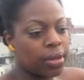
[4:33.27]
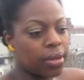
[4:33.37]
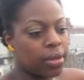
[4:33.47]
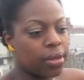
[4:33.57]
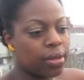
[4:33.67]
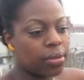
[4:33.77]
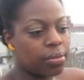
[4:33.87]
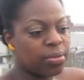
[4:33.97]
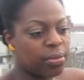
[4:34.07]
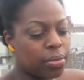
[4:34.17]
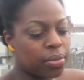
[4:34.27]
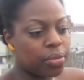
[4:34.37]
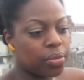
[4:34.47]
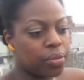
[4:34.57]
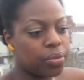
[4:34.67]

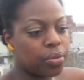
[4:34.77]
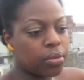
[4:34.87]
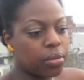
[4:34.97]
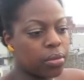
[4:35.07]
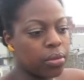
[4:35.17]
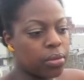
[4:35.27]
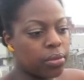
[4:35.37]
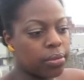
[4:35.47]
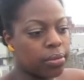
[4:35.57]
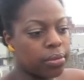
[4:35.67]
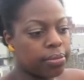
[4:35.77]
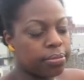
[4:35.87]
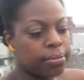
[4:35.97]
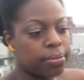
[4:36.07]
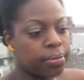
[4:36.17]

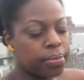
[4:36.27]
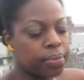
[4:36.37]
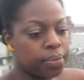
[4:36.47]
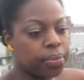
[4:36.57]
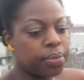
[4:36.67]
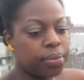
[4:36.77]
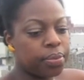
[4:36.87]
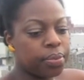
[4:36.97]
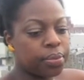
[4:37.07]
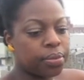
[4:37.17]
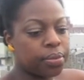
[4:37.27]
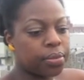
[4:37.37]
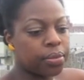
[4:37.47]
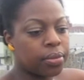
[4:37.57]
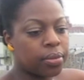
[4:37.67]

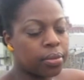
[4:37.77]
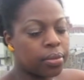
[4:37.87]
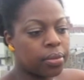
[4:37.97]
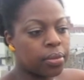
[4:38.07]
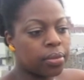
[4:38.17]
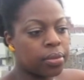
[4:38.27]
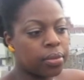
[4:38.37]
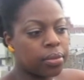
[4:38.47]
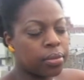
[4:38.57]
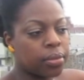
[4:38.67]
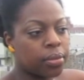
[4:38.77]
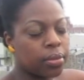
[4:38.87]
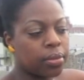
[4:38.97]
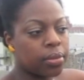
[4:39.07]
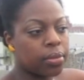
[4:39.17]

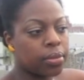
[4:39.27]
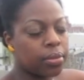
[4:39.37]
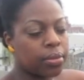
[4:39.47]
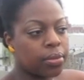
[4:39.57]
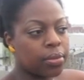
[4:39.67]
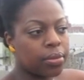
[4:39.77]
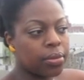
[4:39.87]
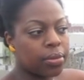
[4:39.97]
(silent)